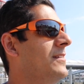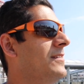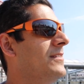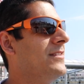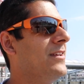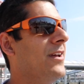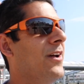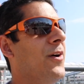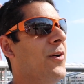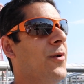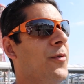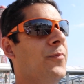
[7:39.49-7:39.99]

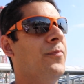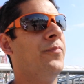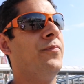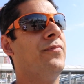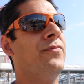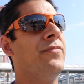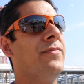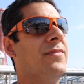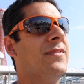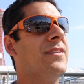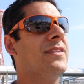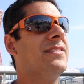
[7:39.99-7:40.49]
So
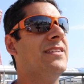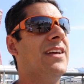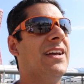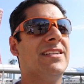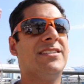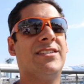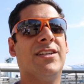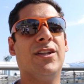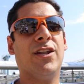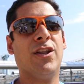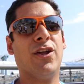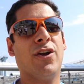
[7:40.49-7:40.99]
it's nice
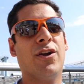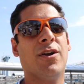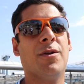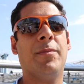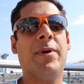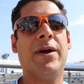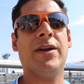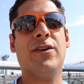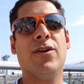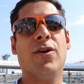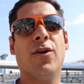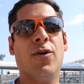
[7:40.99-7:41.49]
to learn
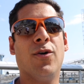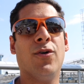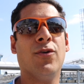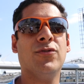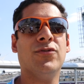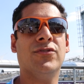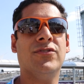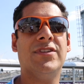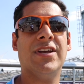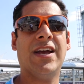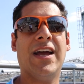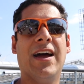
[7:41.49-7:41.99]
about your
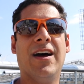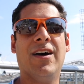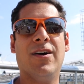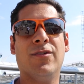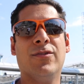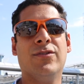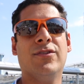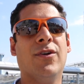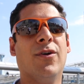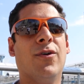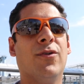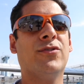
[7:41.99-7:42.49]
own
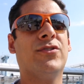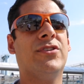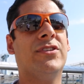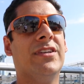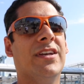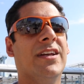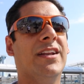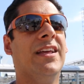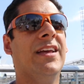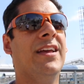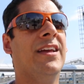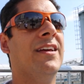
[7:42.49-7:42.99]
town, your own
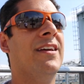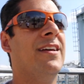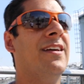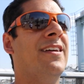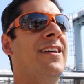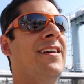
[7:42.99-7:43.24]
city.